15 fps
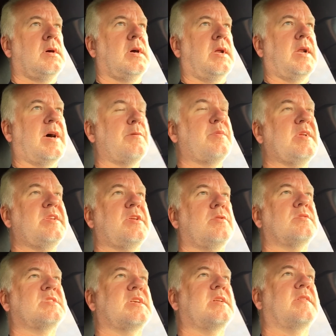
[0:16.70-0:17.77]
And I've been
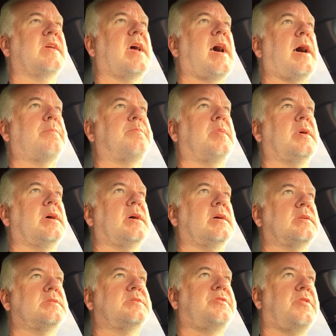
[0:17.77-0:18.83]
using the app
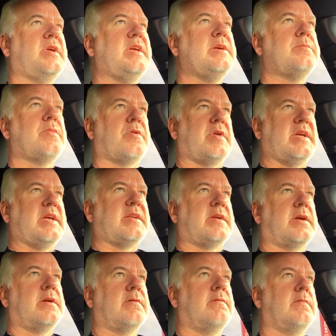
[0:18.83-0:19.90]
uh, Dream
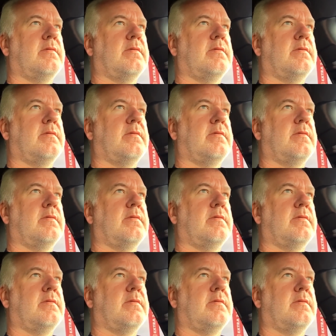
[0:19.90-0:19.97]
Reader,